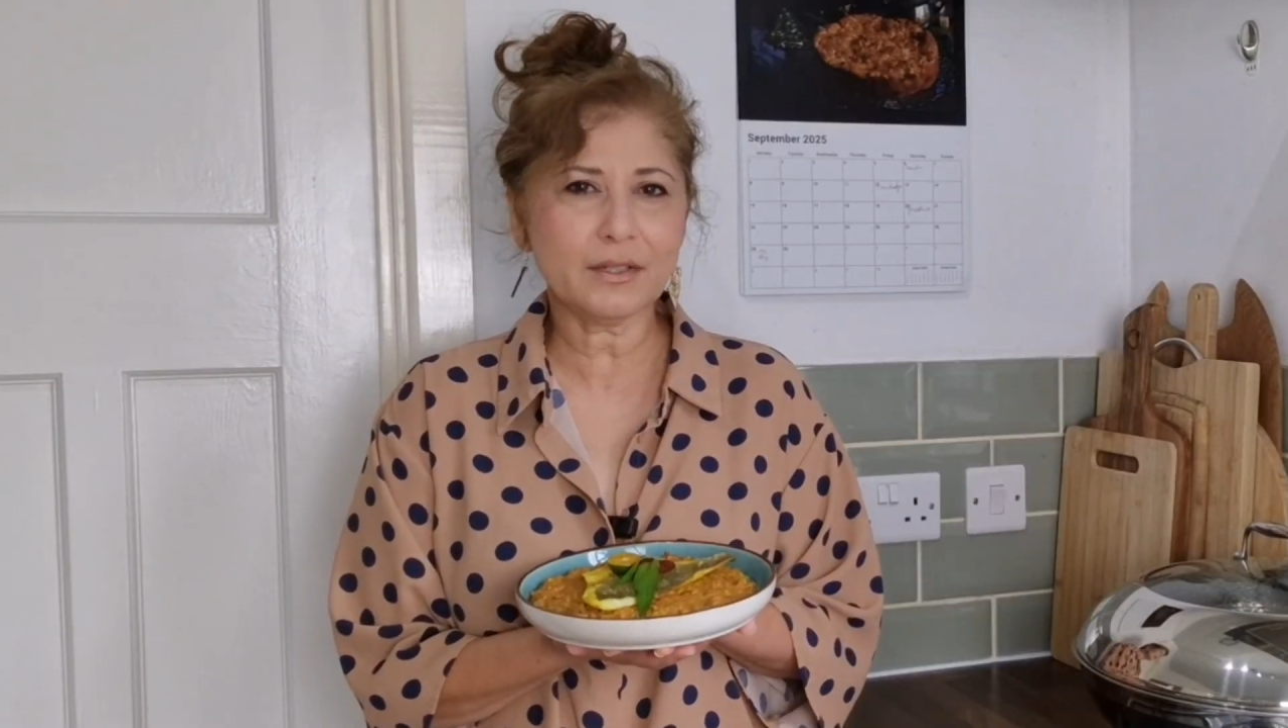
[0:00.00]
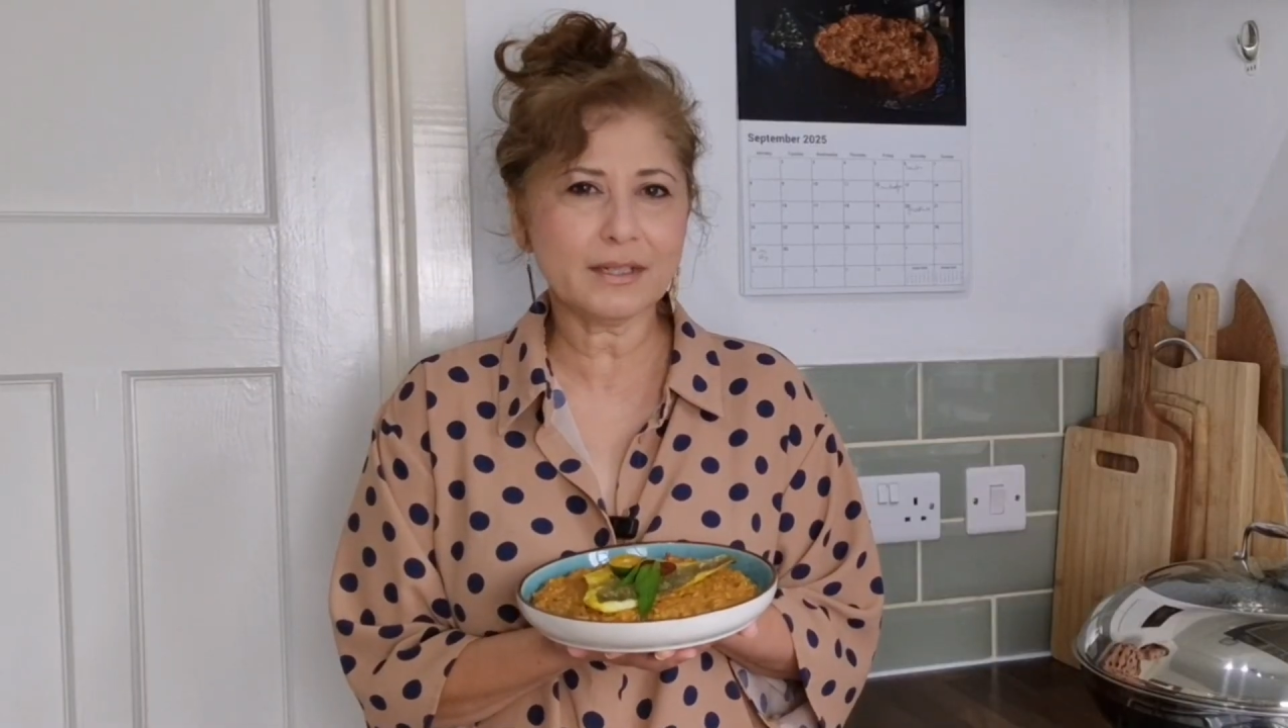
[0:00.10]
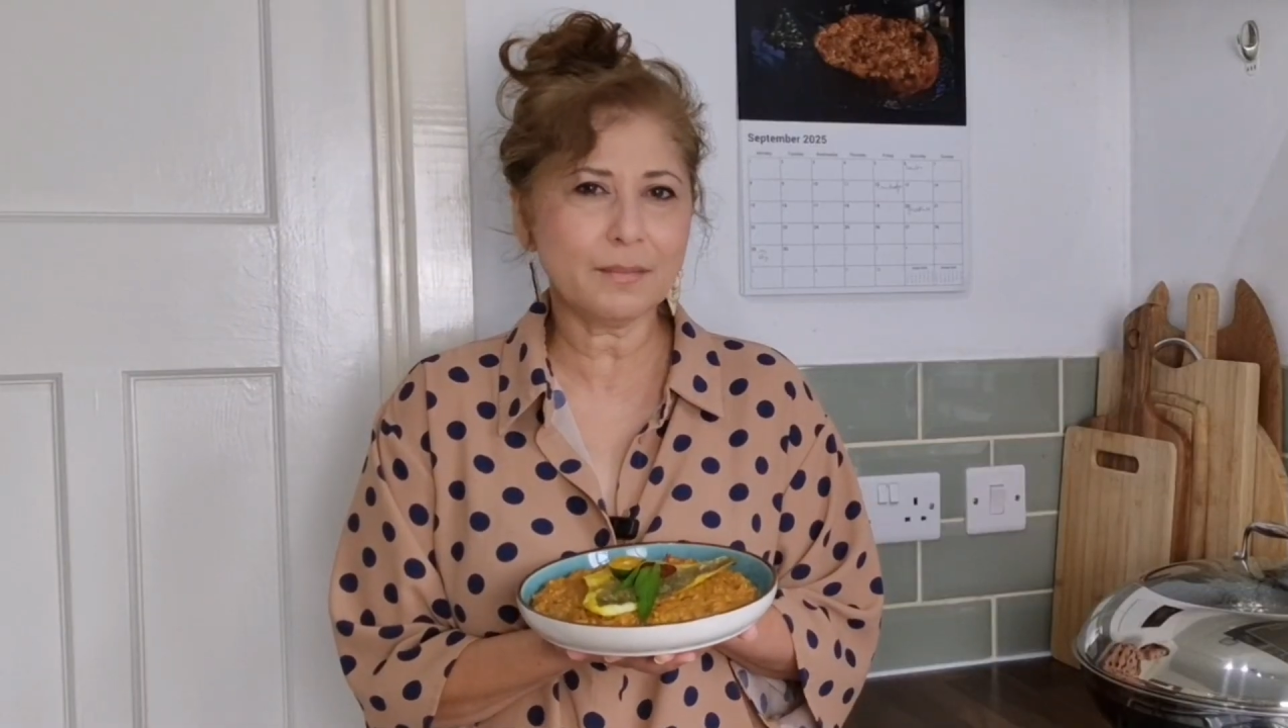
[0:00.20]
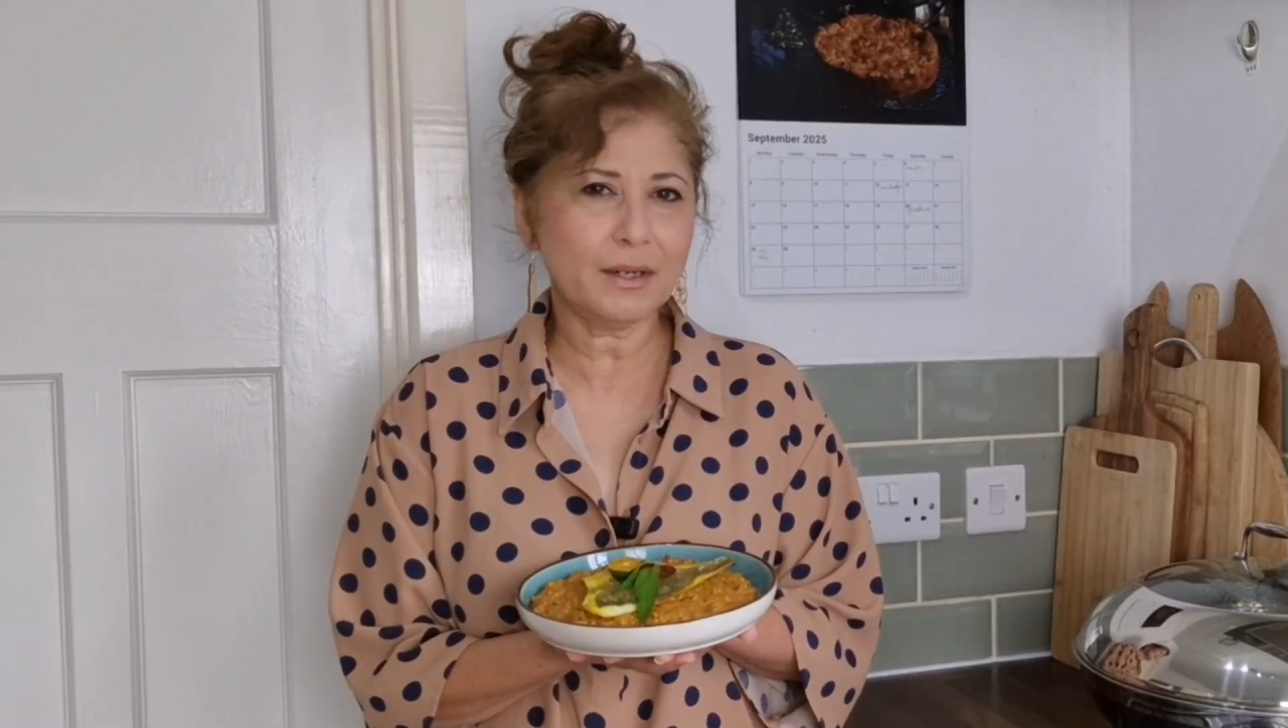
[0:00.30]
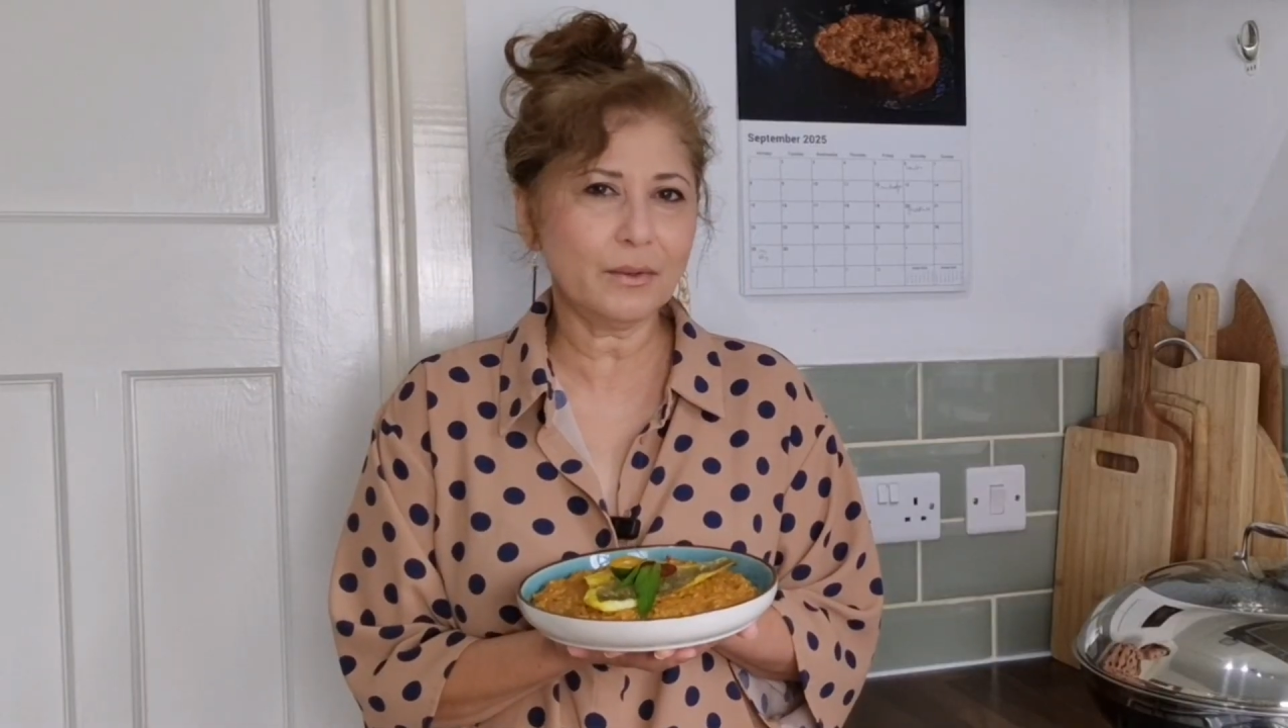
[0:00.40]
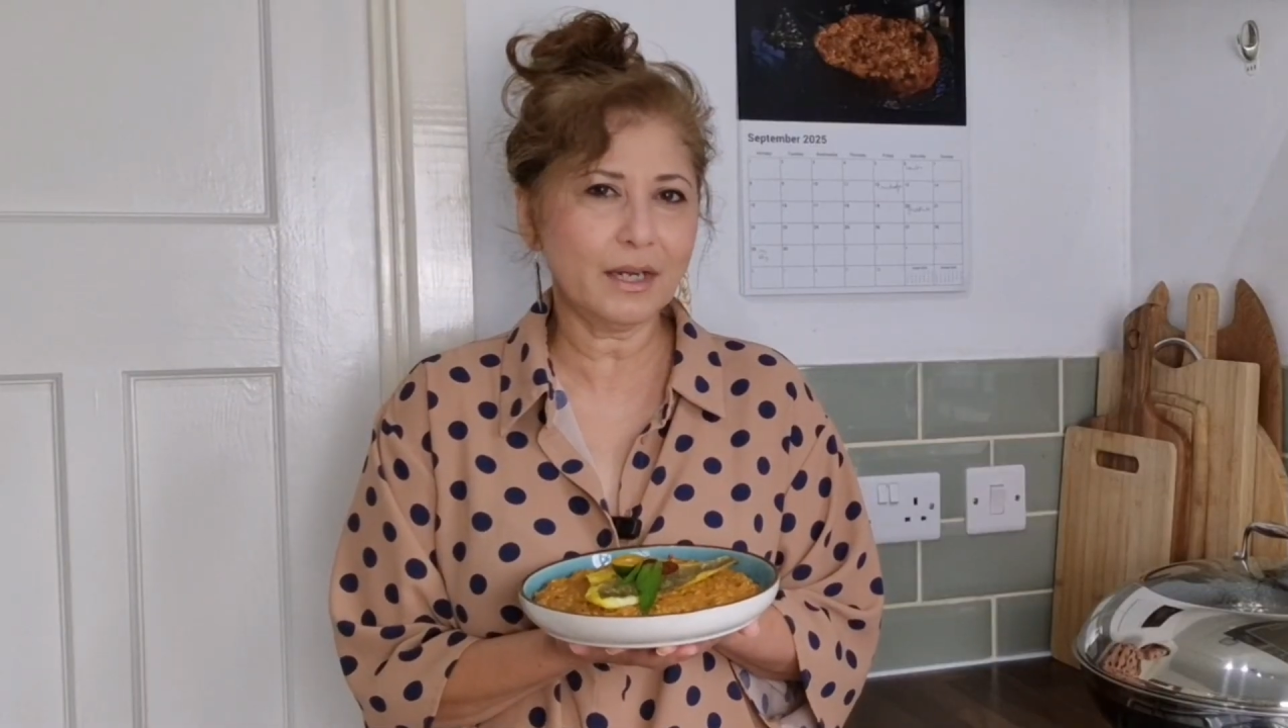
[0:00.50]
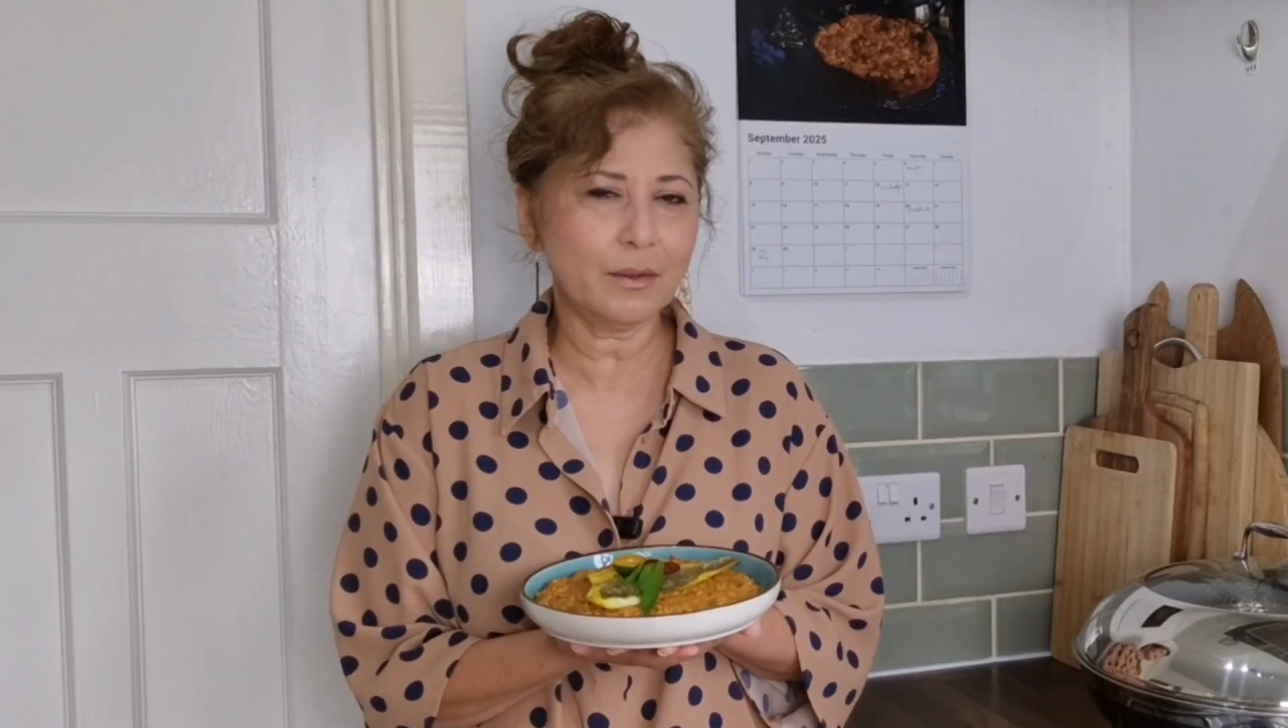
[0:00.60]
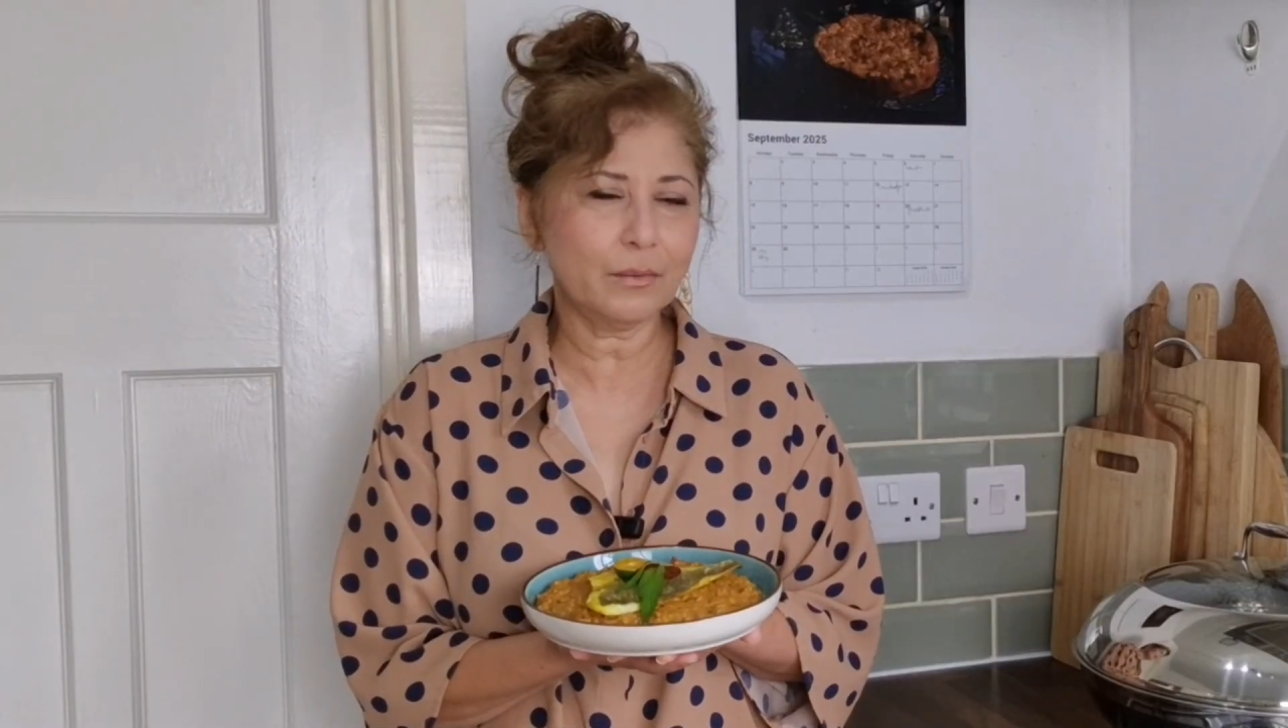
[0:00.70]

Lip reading: sambal ole